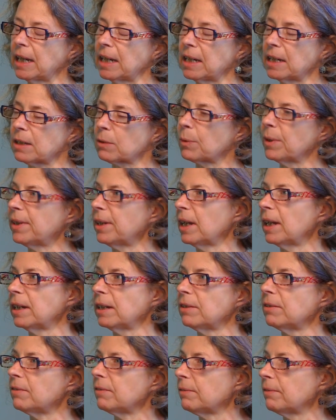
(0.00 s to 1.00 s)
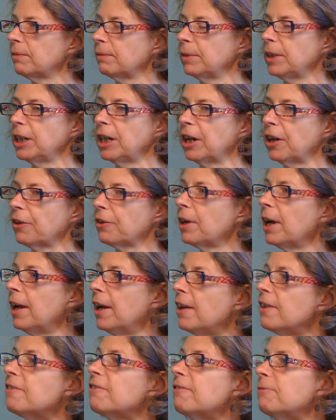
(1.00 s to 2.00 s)
is within, you know,
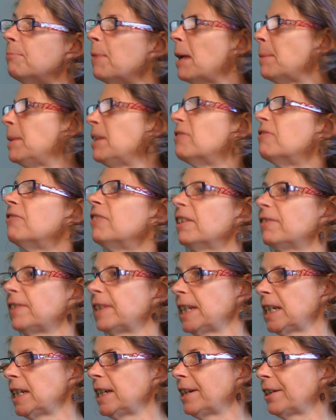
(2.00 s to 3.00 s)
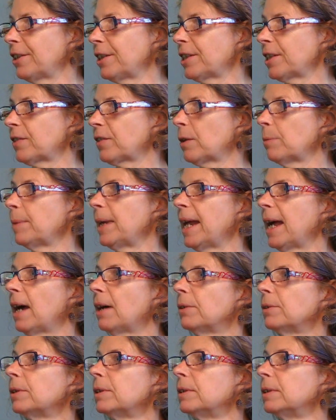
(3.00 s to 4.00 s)
maybe 50 years from
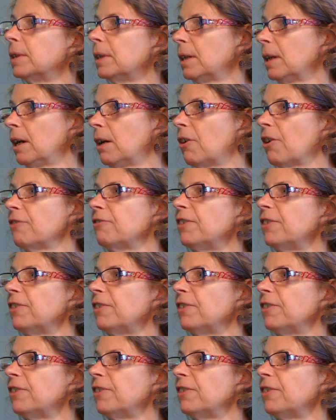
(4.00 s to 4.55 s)
now or